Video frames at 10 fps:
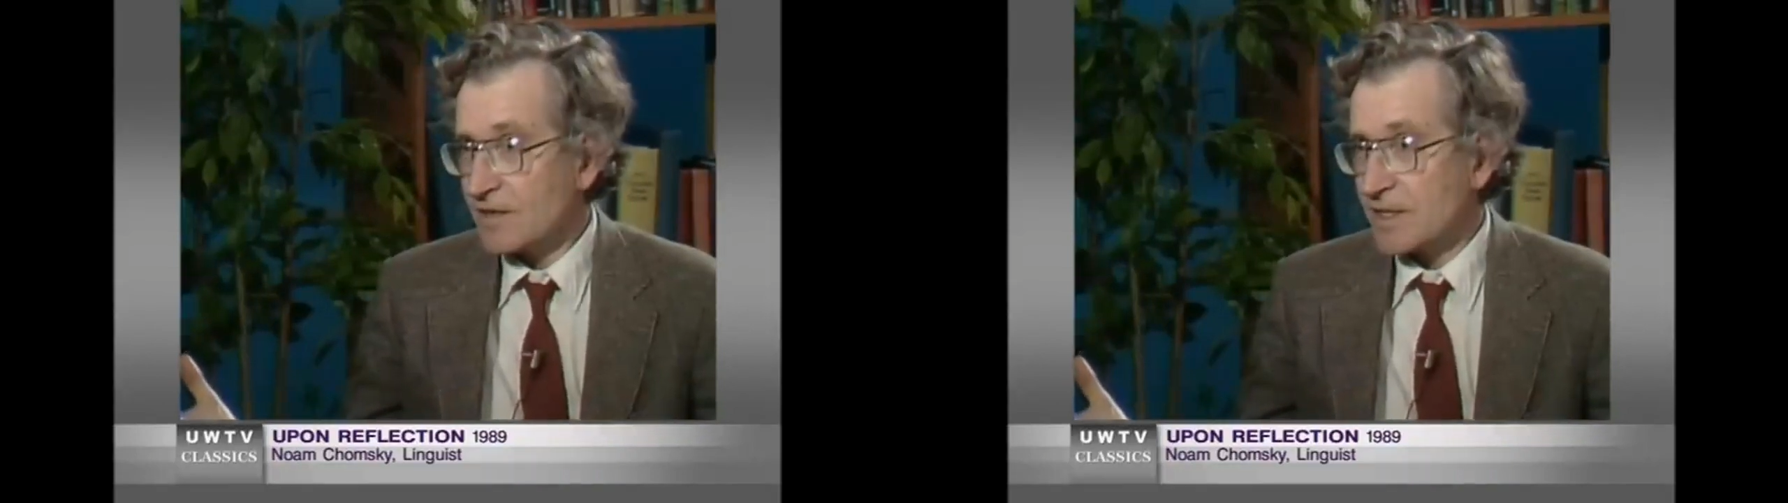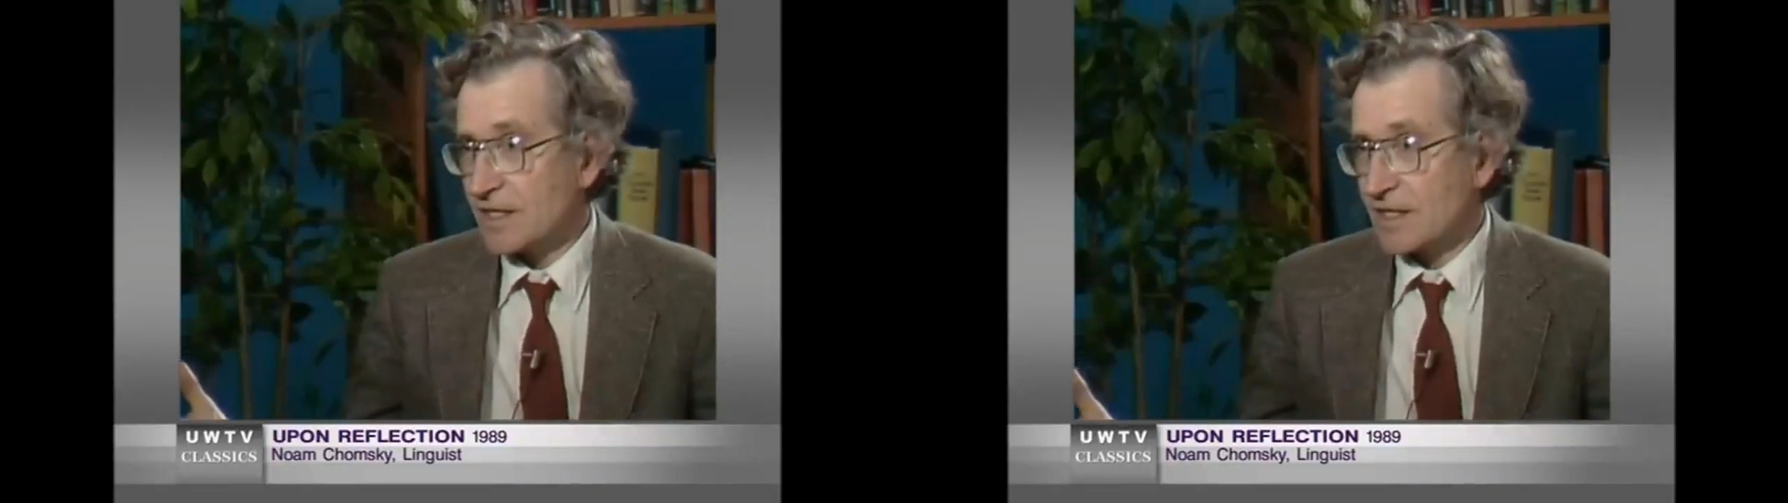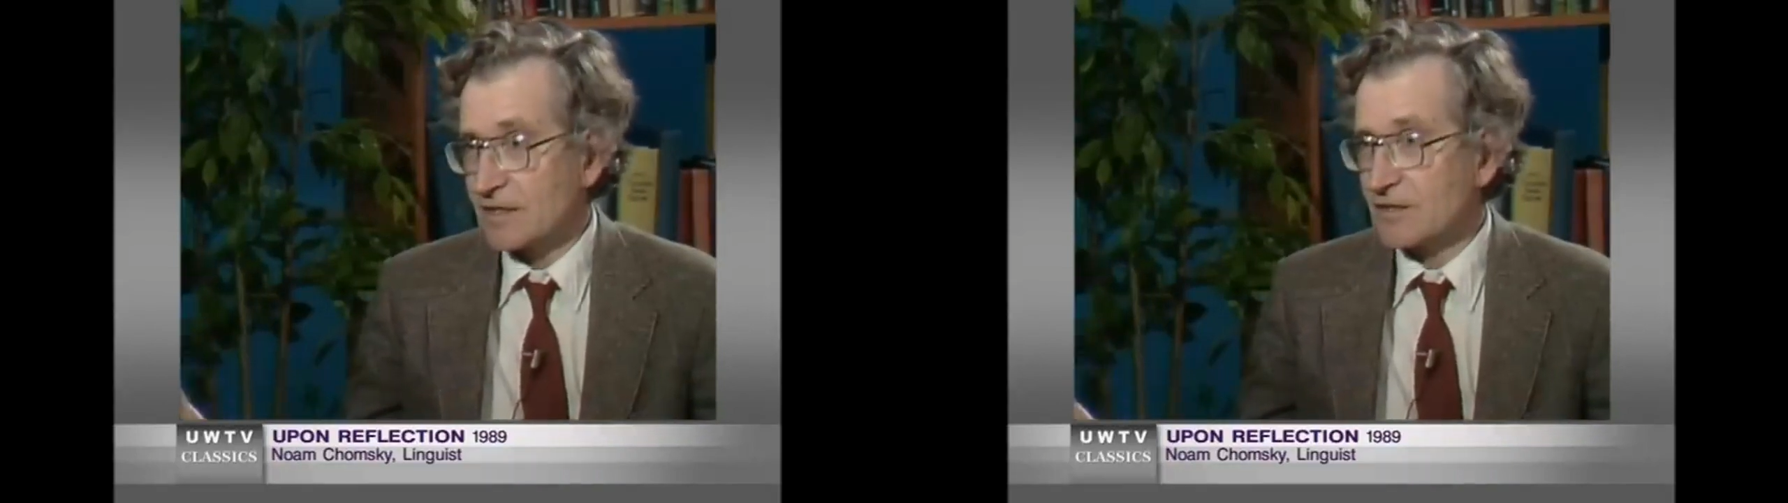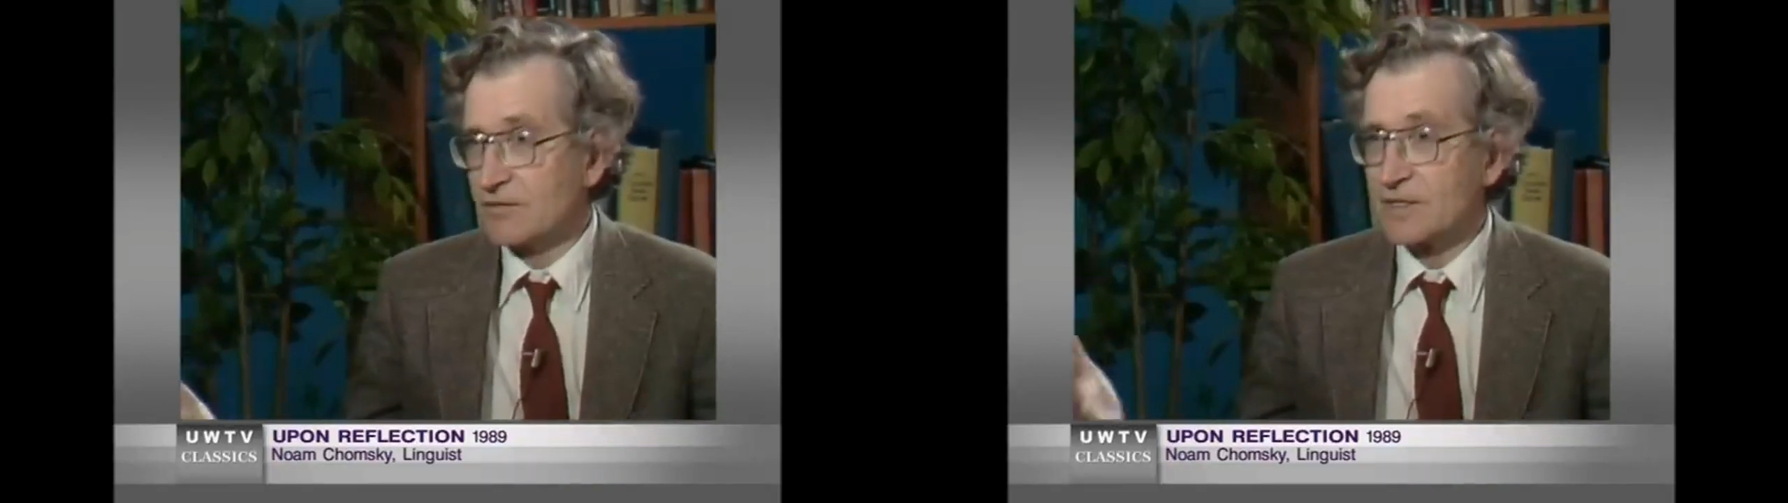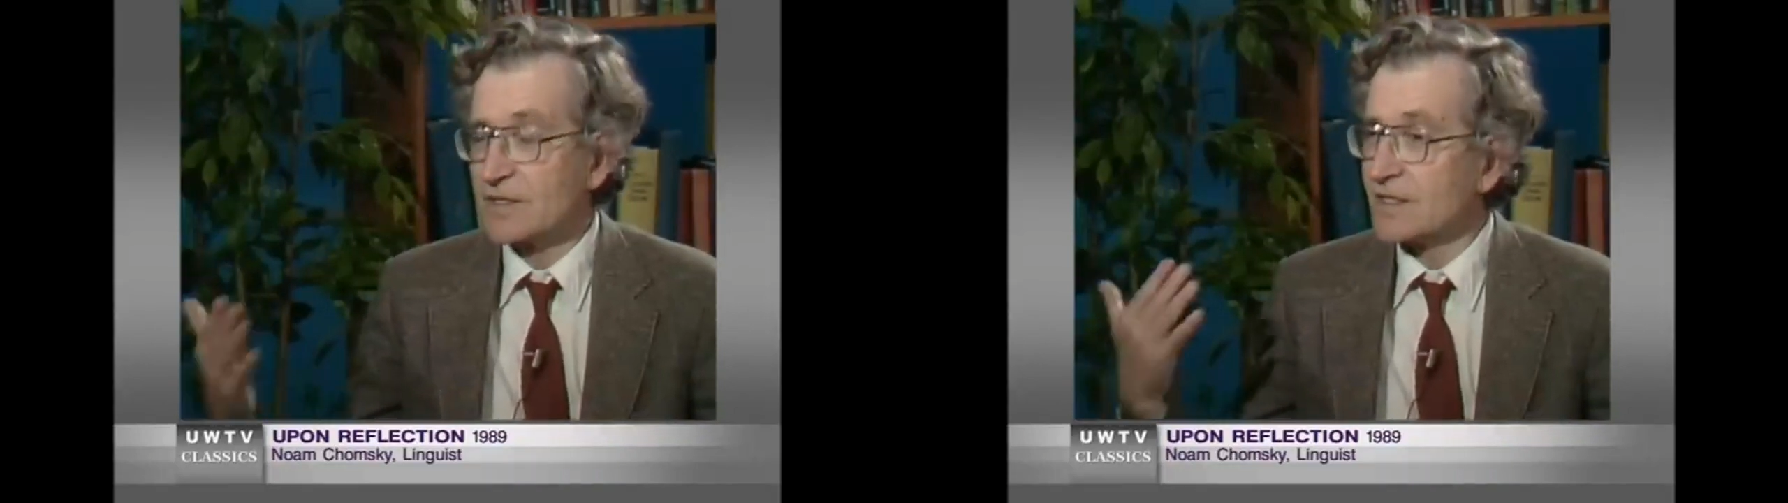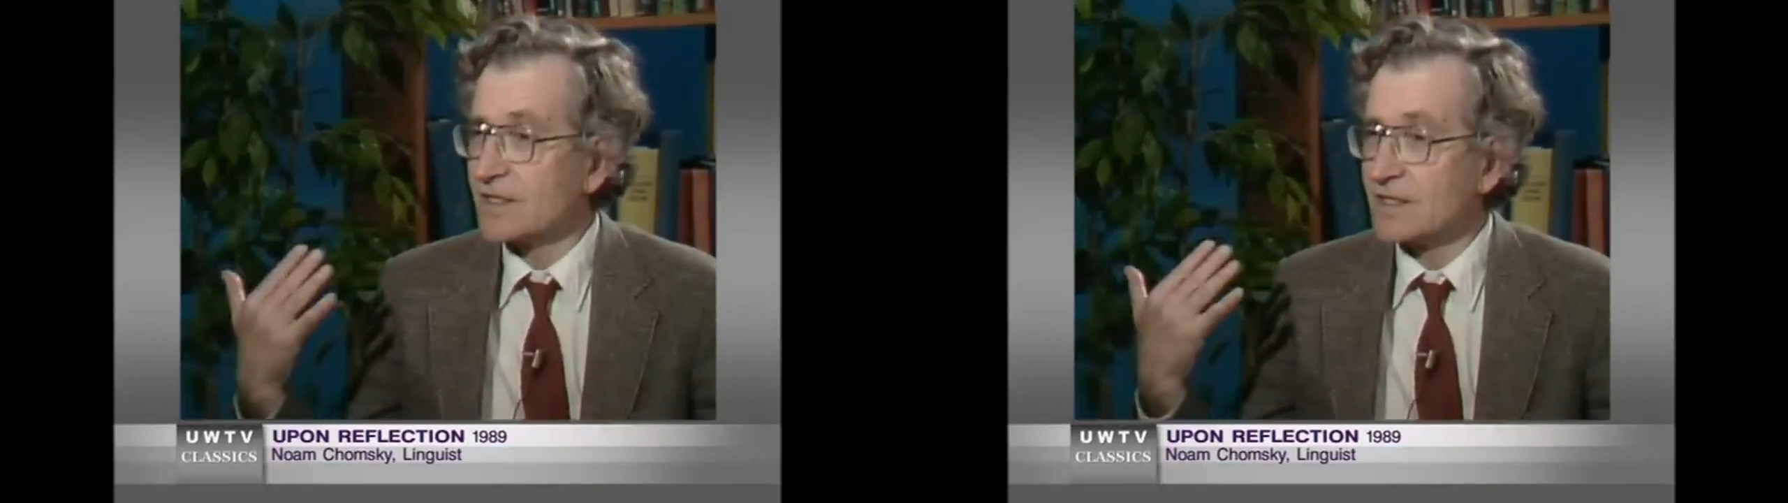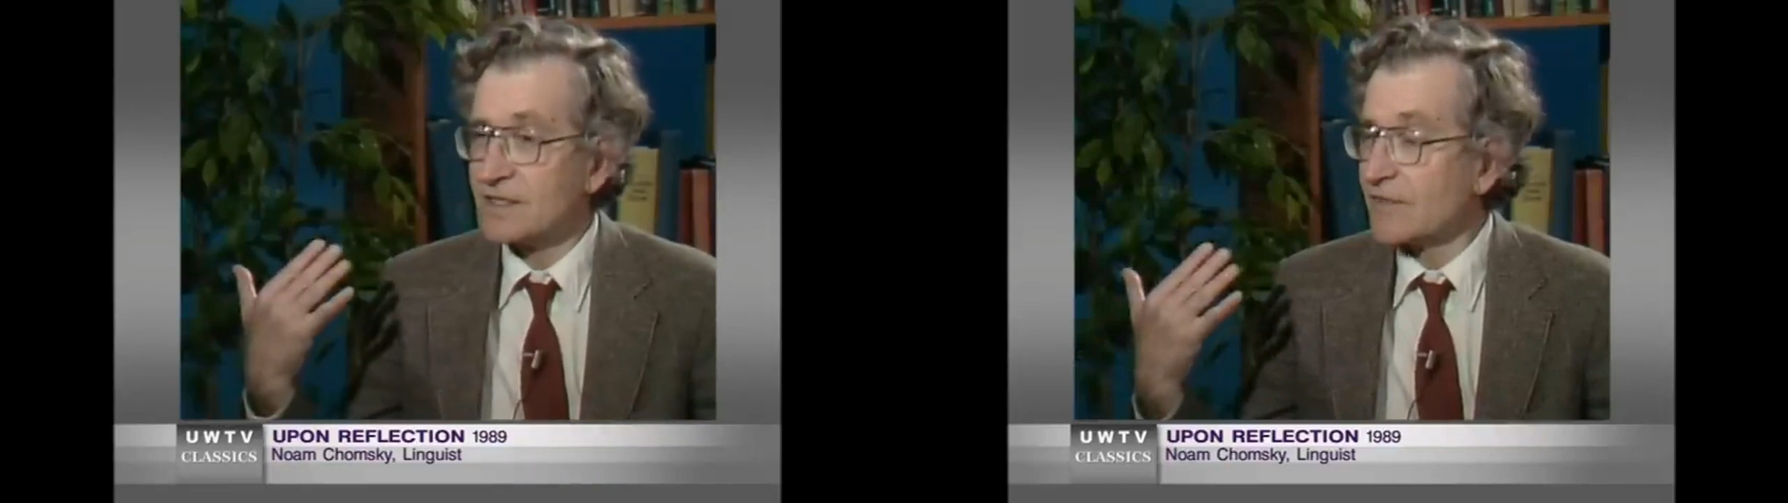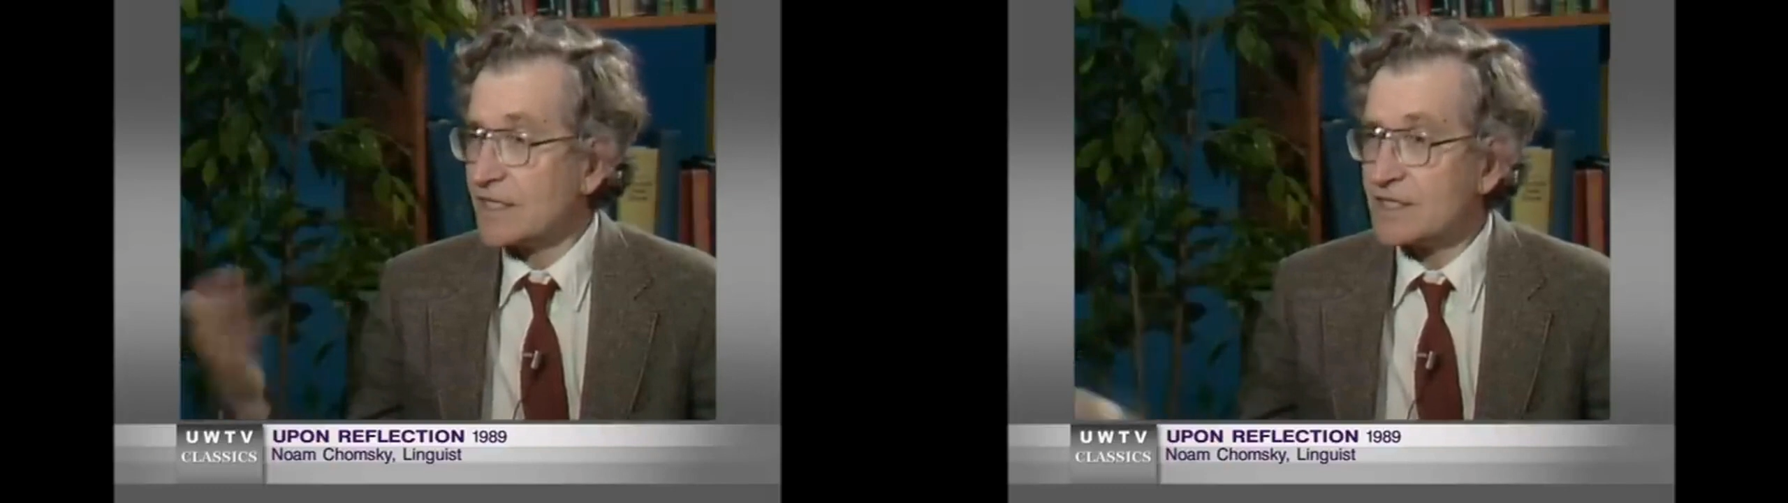I mean, it had to do with the
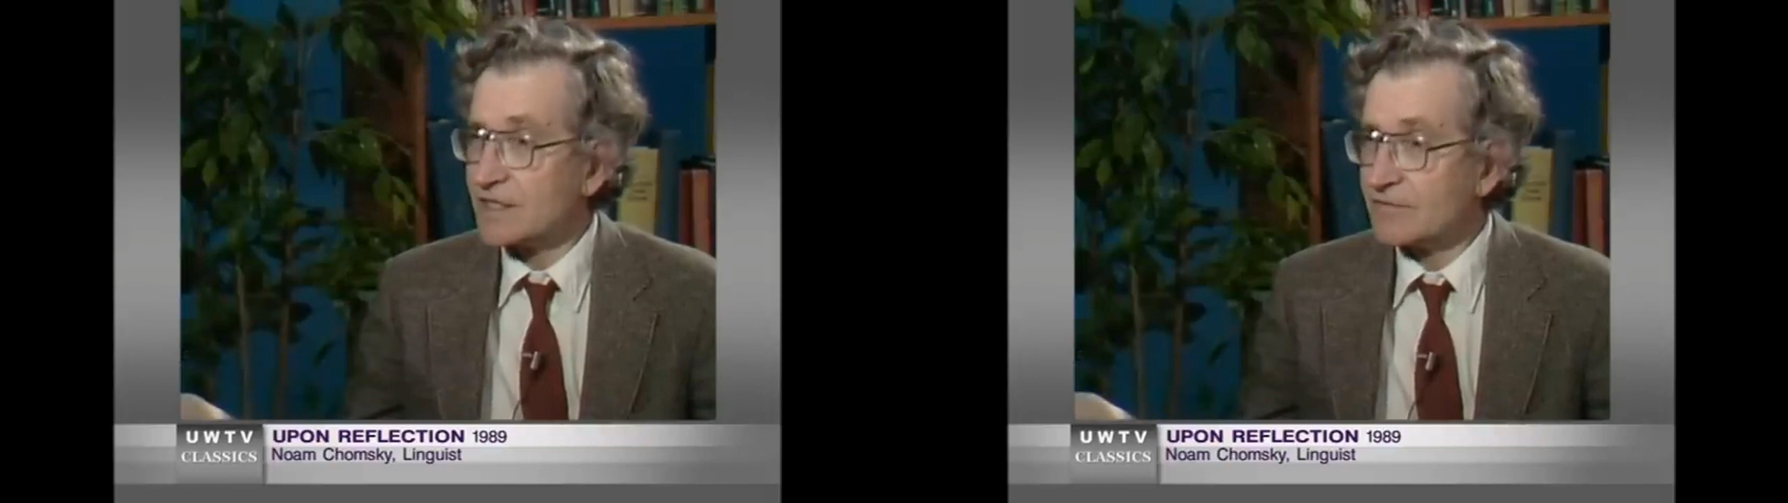invention